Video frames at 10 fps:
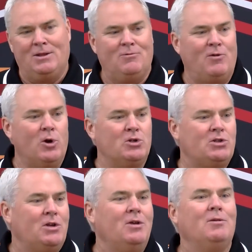
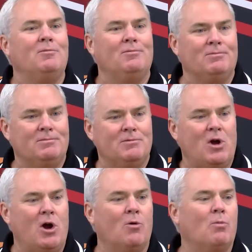First,
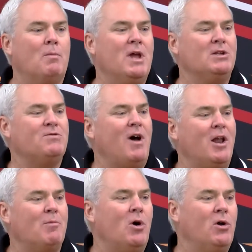our men's
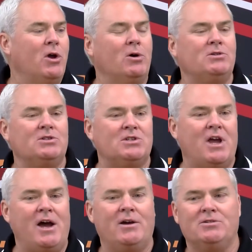volleyball coach is
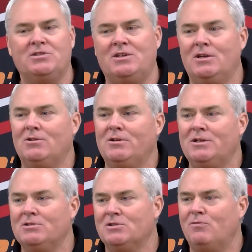Kyle Steele.
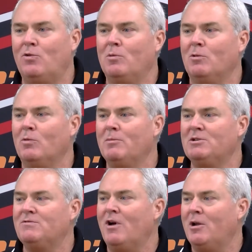He is the former
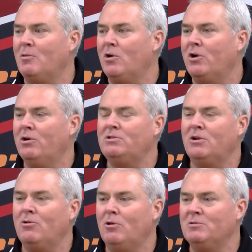women's volleyball coach at
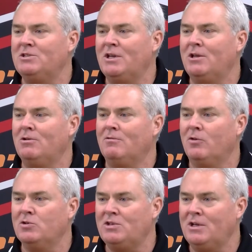Oklahoma City
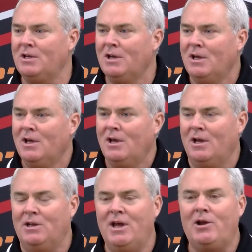University,
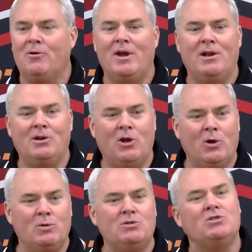a decorated
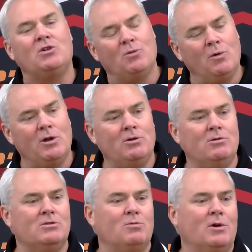coach, one who
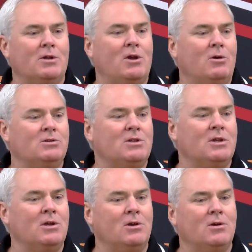has won Coach of the
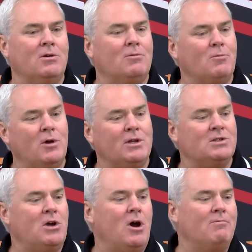Year, won
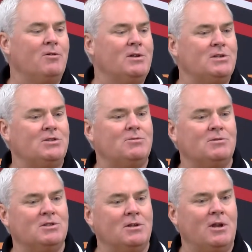his conference,
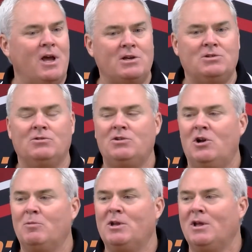was in the national
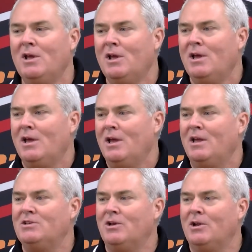tournament.
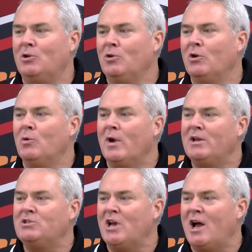He's going to do a
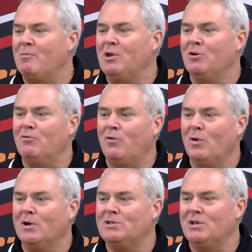great job here
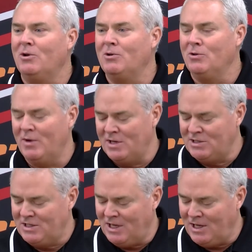for us at
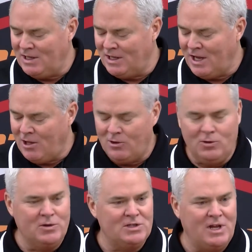OUAZ. And the other
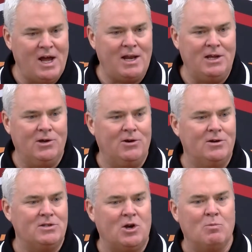who is not
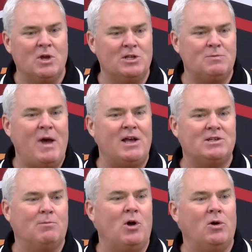here is our men's
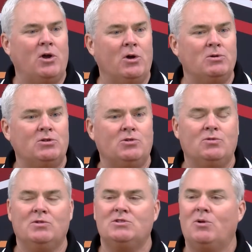basketball coach,
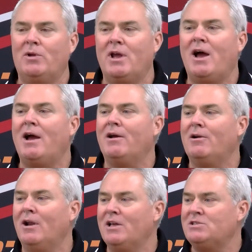who was only
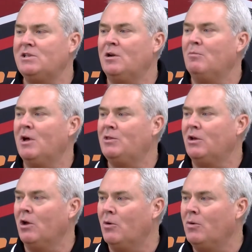hired less than a month
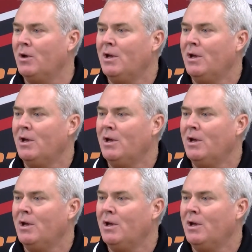ago.